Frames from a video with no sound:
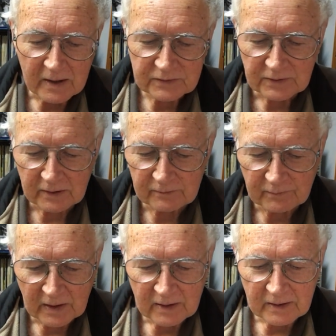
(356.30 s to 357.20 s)
So
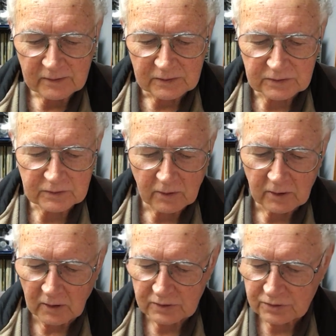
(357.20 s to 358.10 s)
this has got
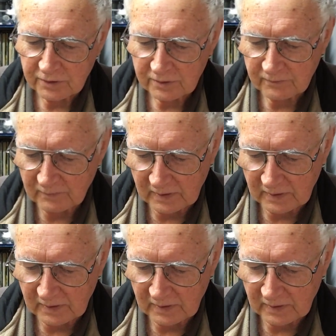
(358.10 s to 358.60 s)
a hot shoe,